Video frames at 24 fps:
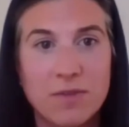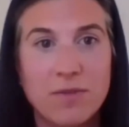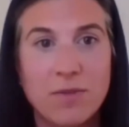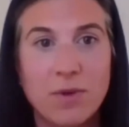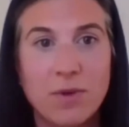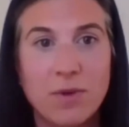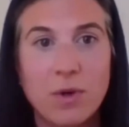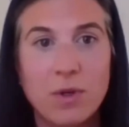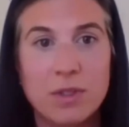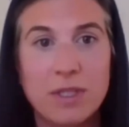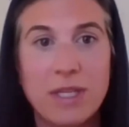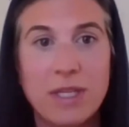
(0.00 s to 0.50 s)

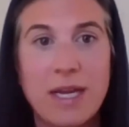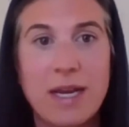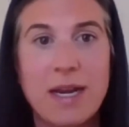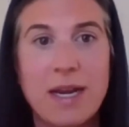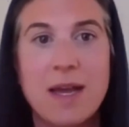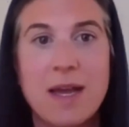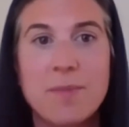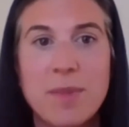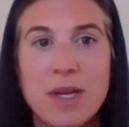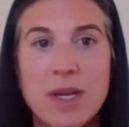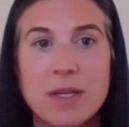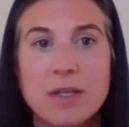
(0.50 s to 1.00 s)
unfold. Let
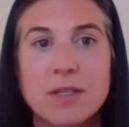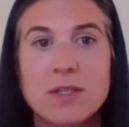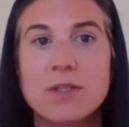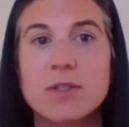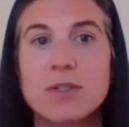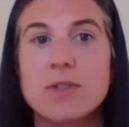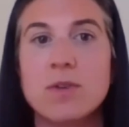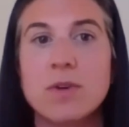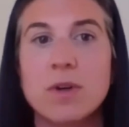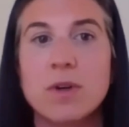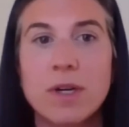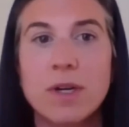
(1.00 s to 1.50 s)
Emic's
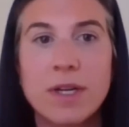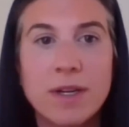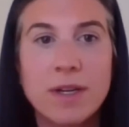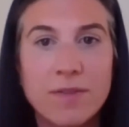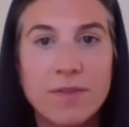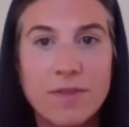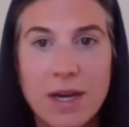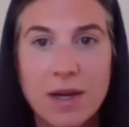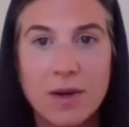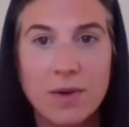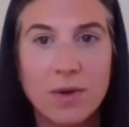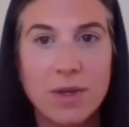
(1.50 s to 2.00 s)
story
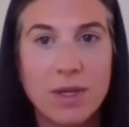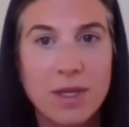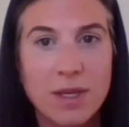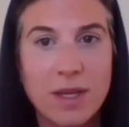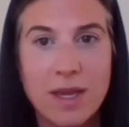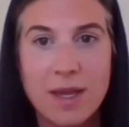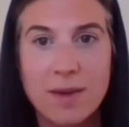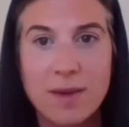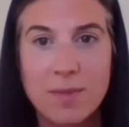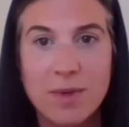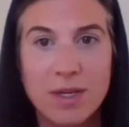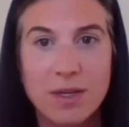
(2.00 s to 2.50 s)
of how he
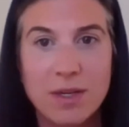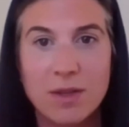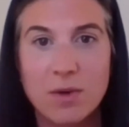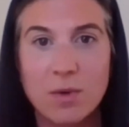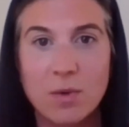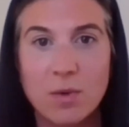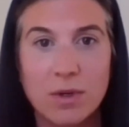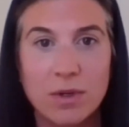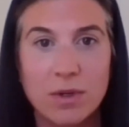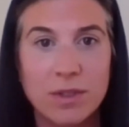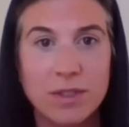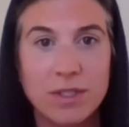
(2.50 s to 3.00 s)
came into the
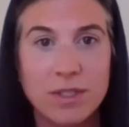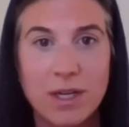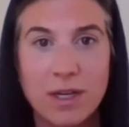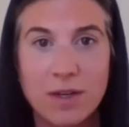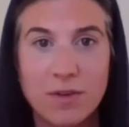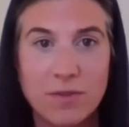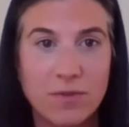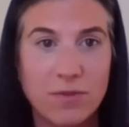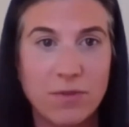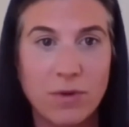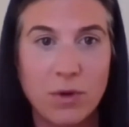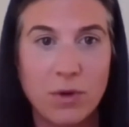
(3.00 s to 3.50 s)
world
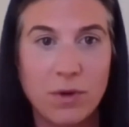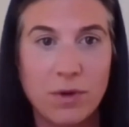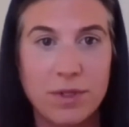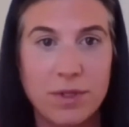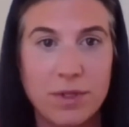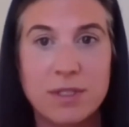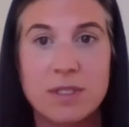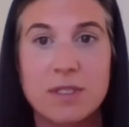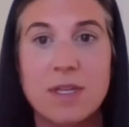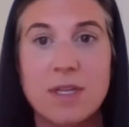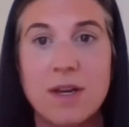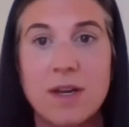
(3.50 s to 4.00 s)
unfold
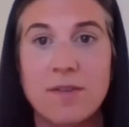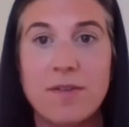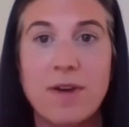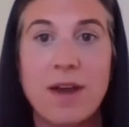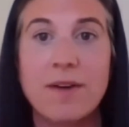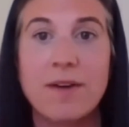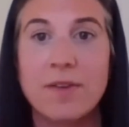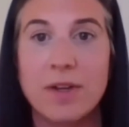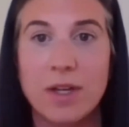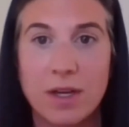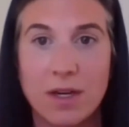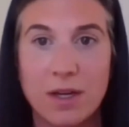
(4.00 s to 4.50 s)
instead of
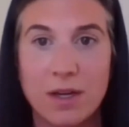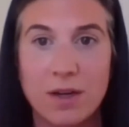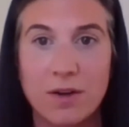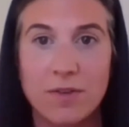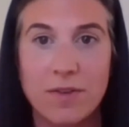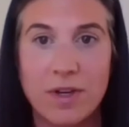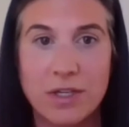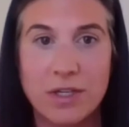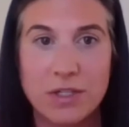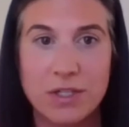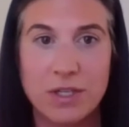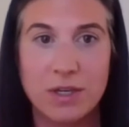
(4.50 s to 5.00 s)
having an
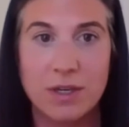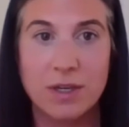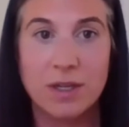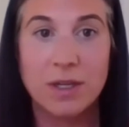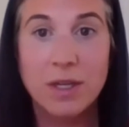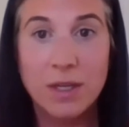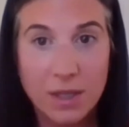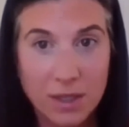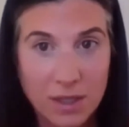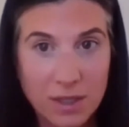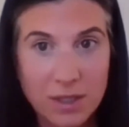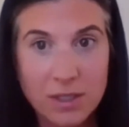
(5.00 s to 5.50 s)
intervention
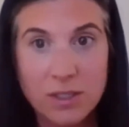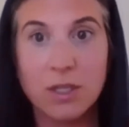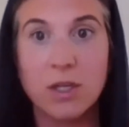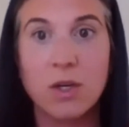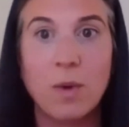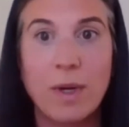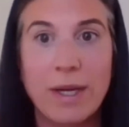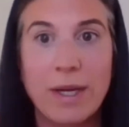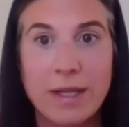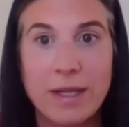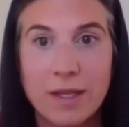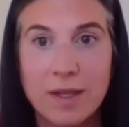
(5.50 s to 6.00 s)
to
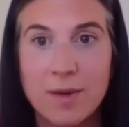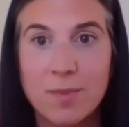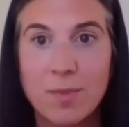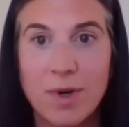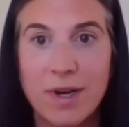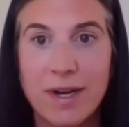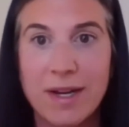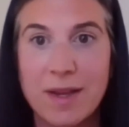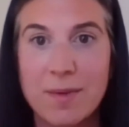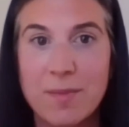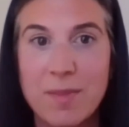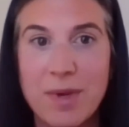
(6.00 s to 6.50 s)
quickly
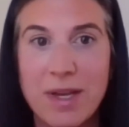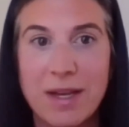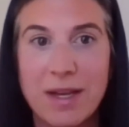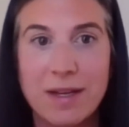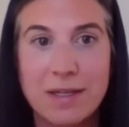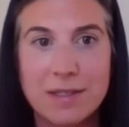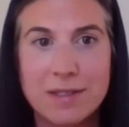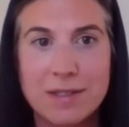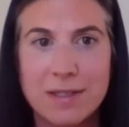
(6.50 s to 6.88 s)
bring him in.